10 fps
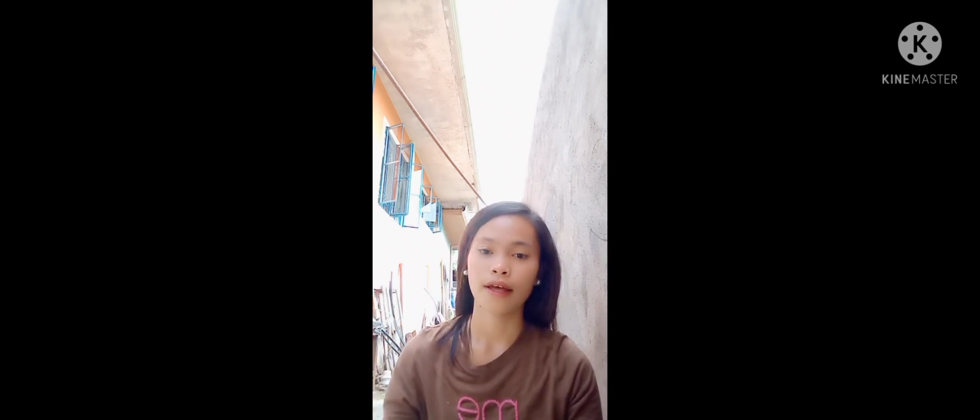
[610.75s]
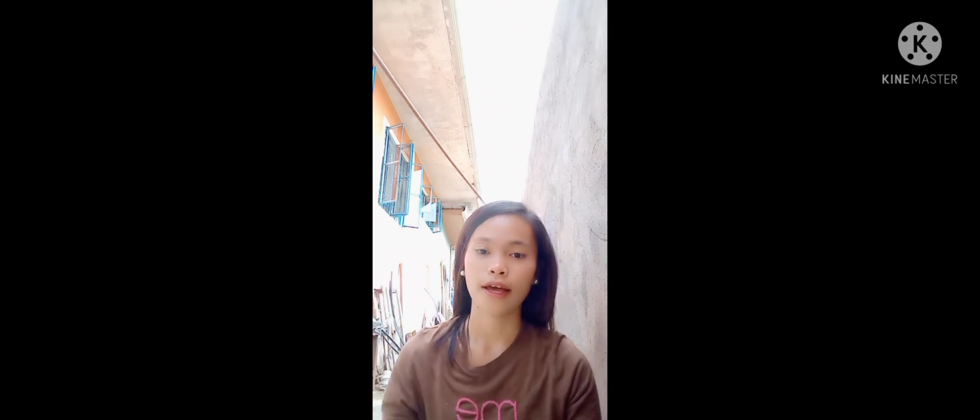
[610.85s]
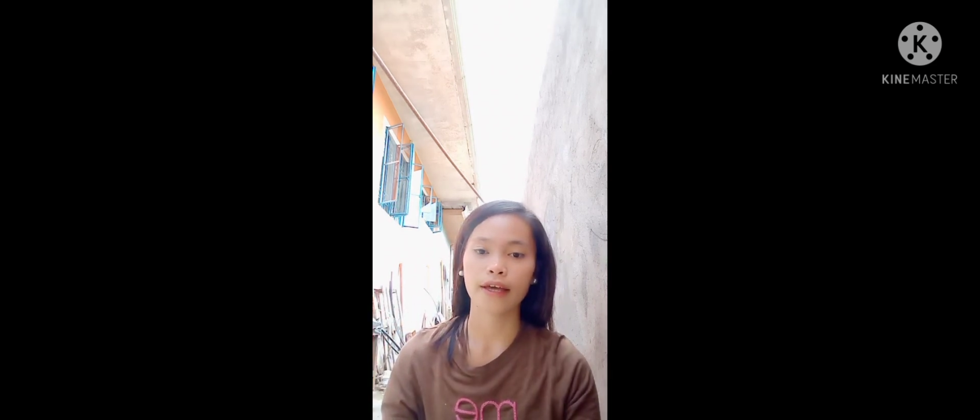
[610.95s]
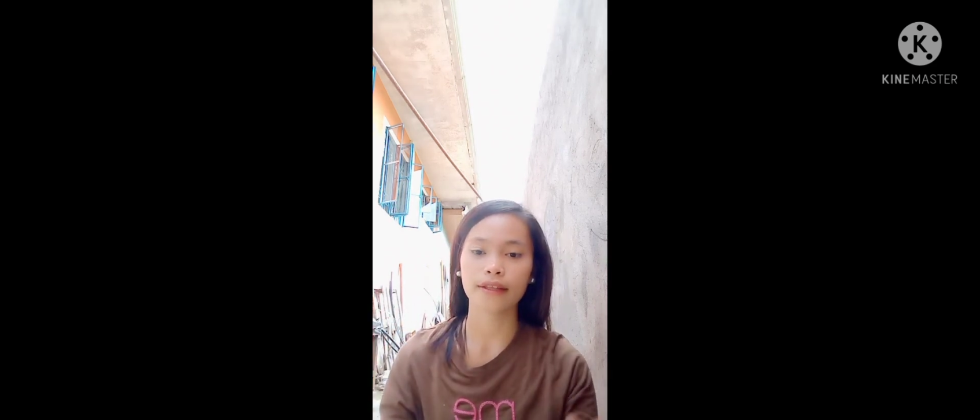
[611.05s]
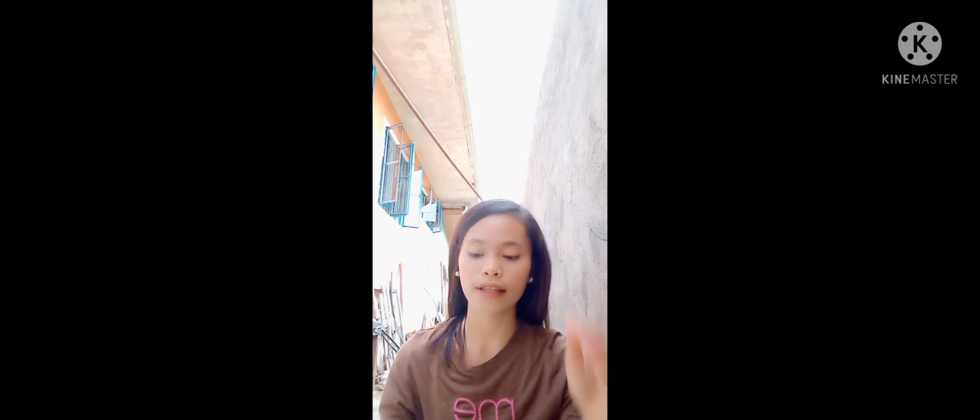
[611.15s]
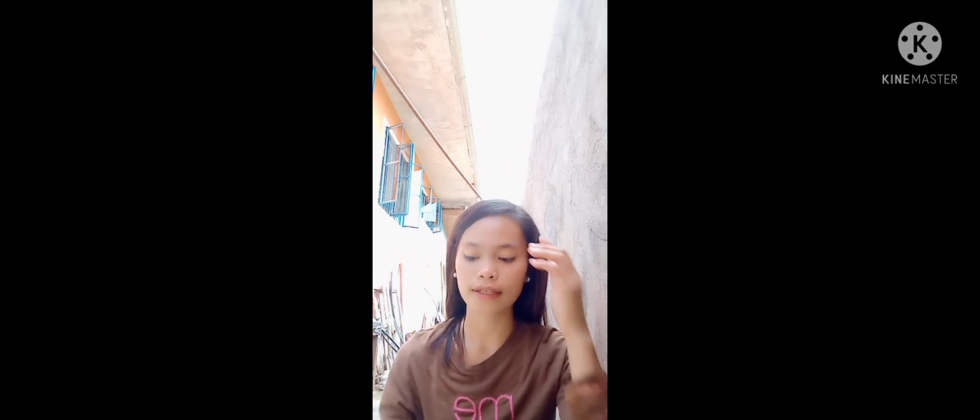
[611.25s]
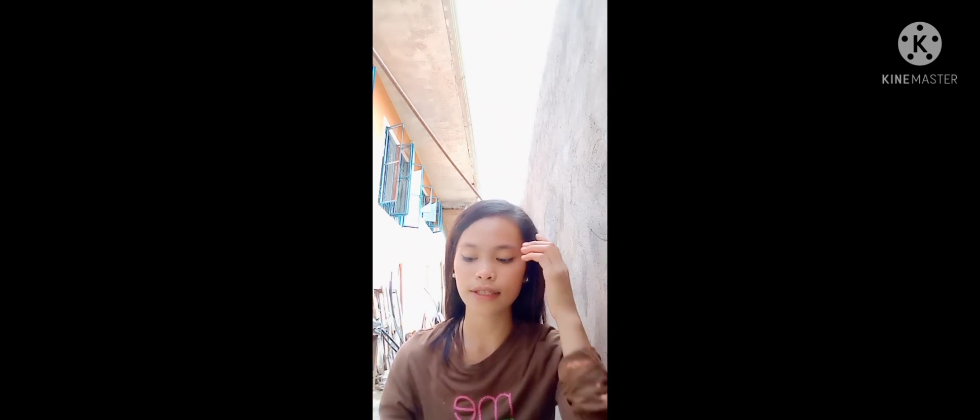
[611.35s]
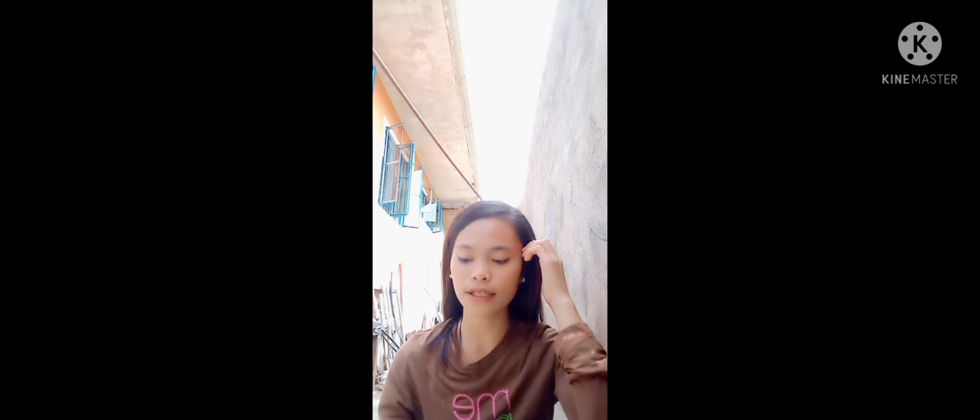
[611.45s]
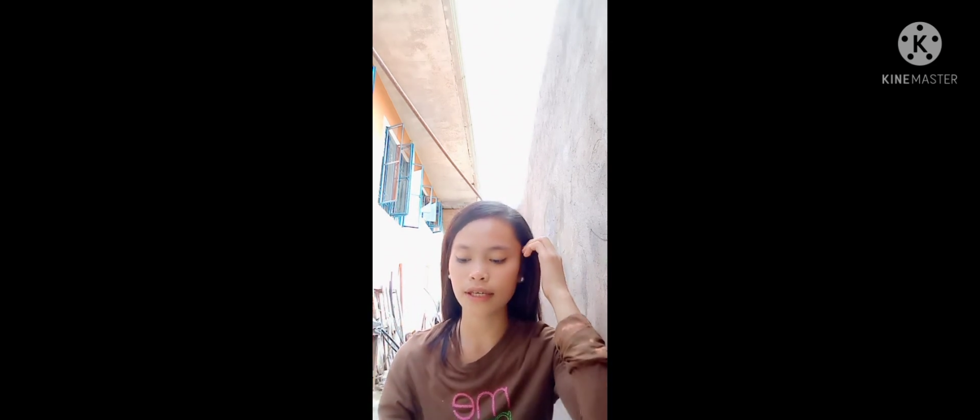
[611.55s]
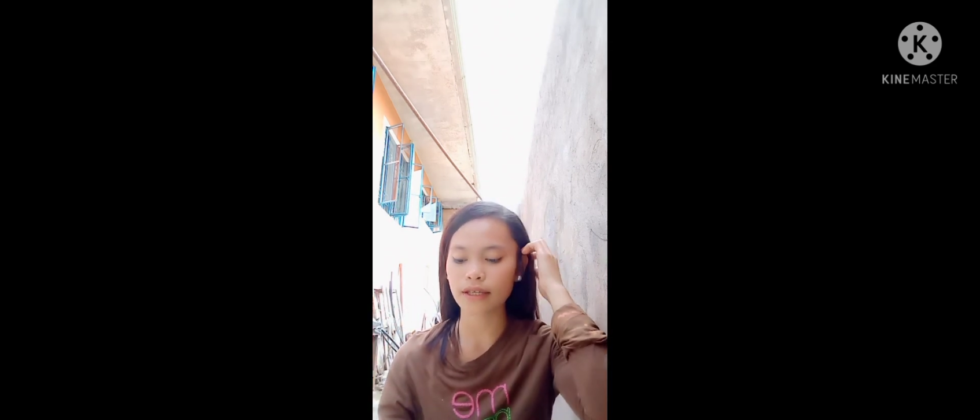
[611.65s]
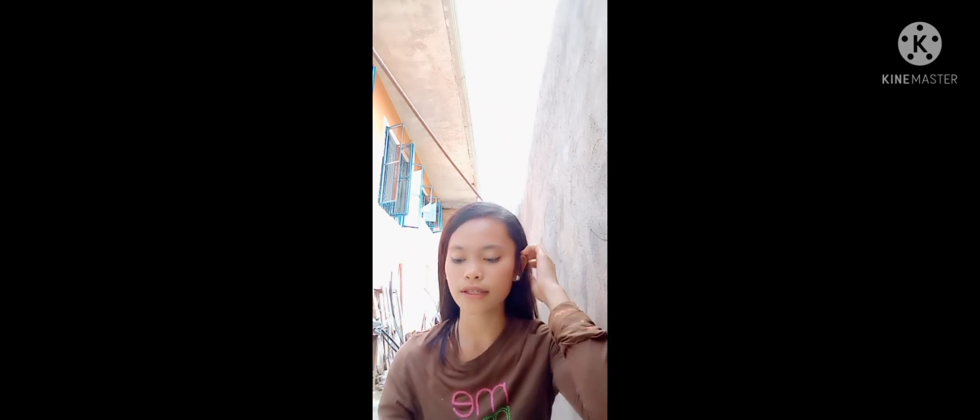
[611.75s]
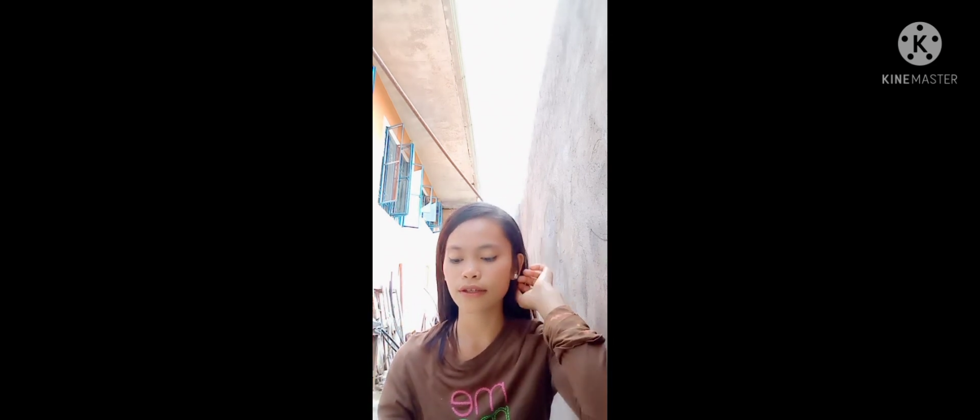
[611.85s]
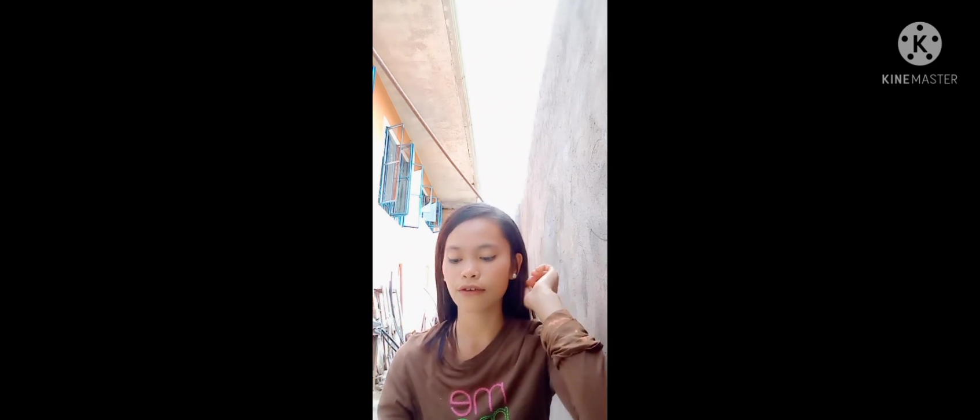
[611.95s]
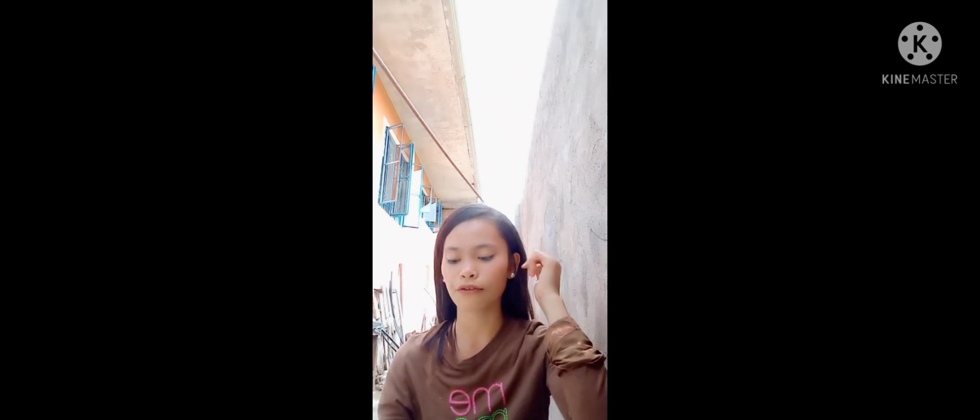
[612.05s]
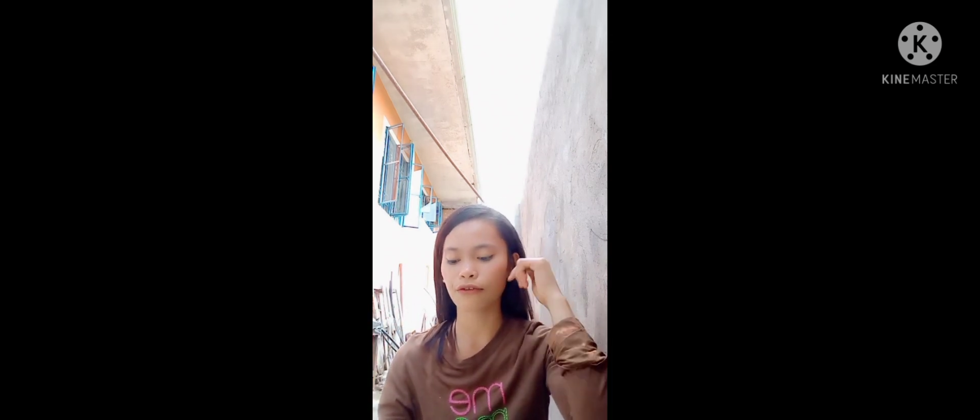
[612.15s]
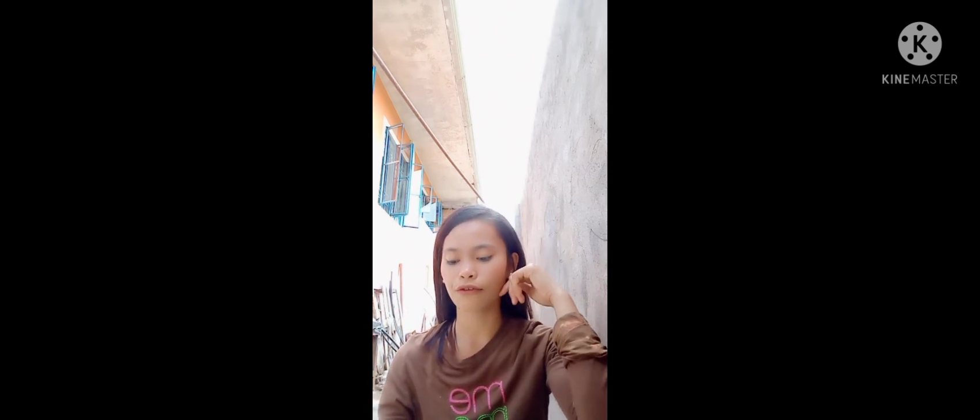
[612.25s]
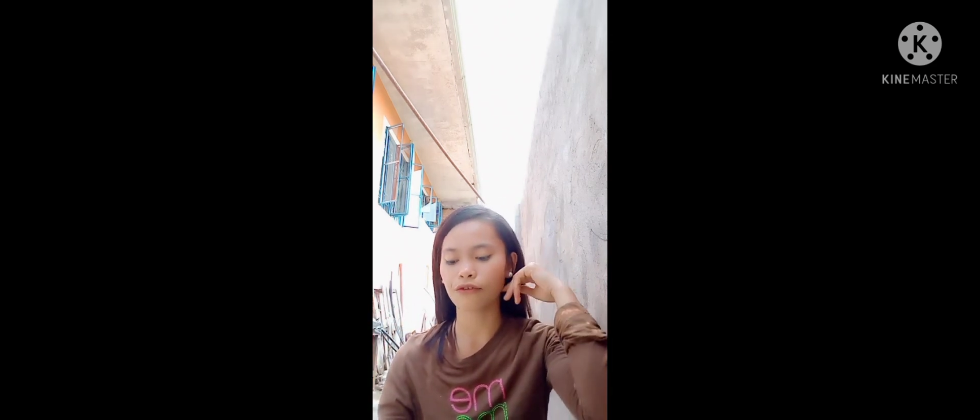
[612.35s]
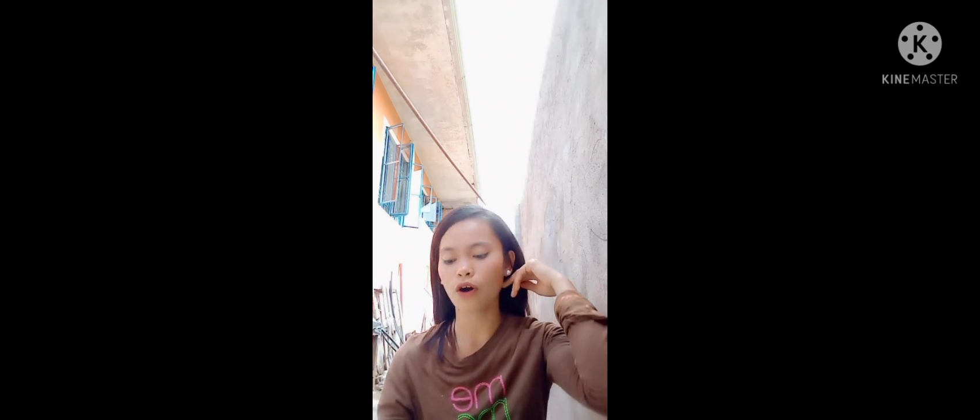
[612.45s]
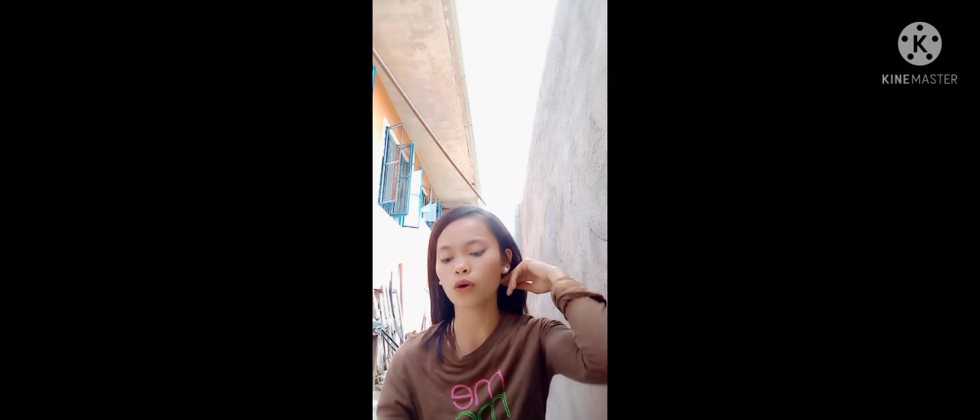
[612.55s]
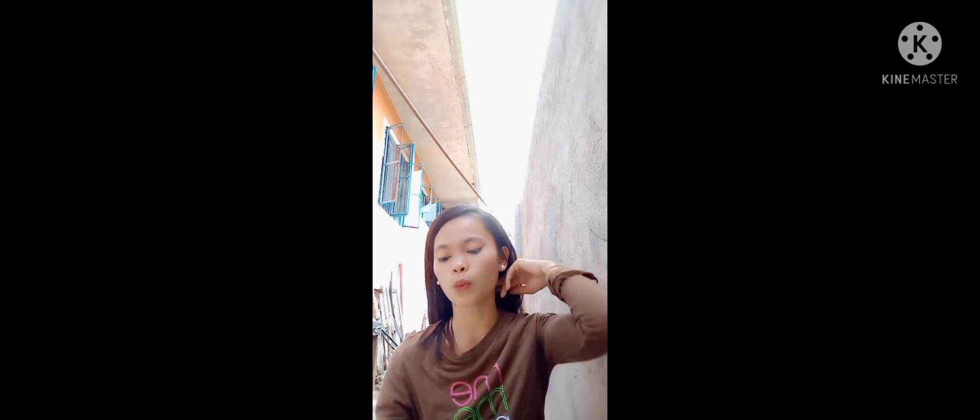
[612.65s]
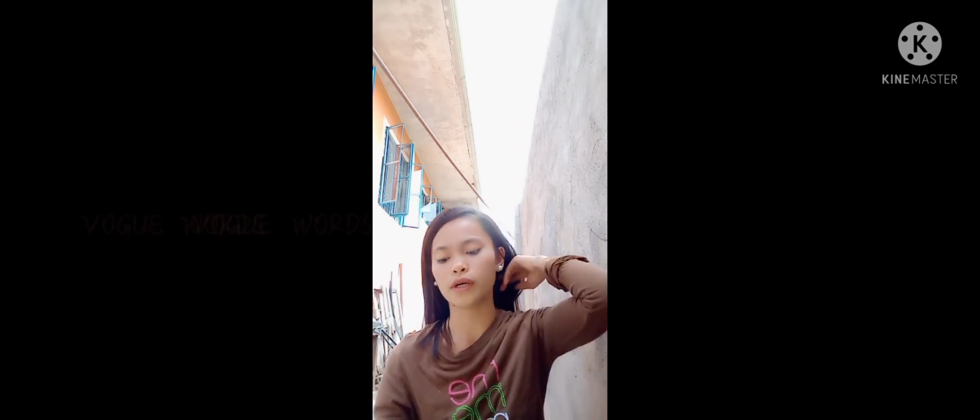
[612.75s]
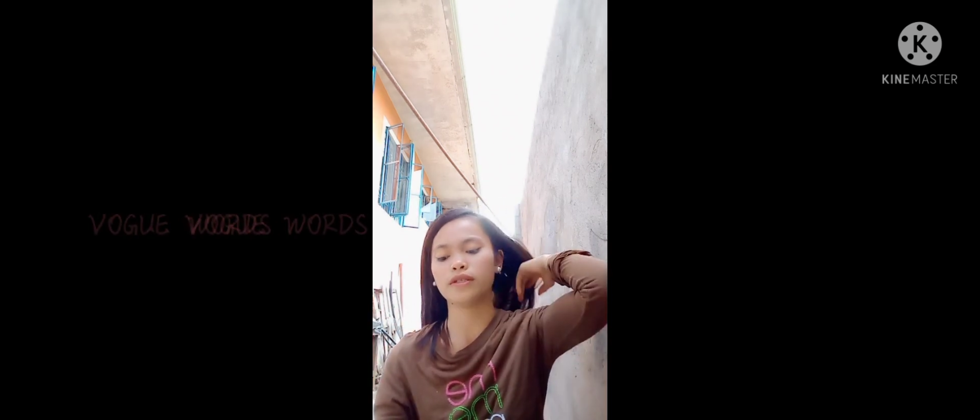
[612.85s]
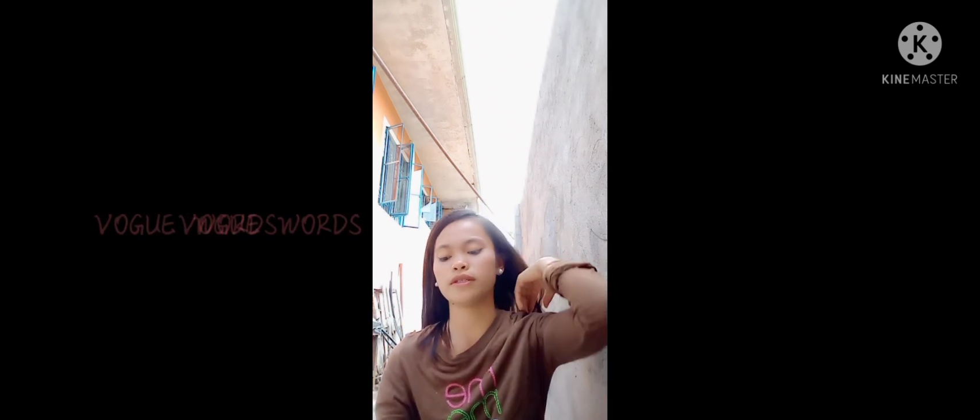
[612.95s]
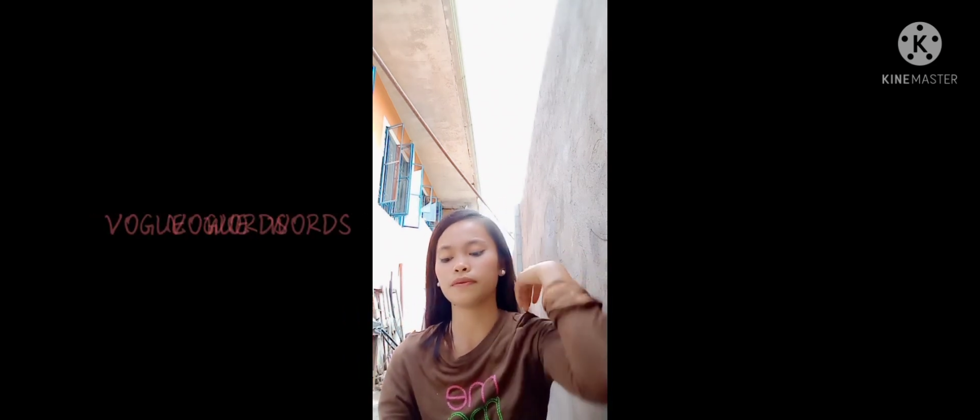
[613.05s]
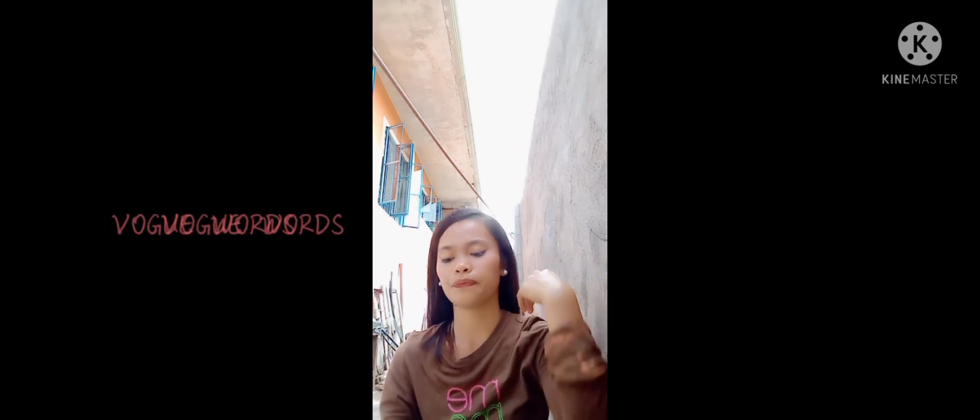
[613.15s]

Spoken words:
And lastly is vogue words.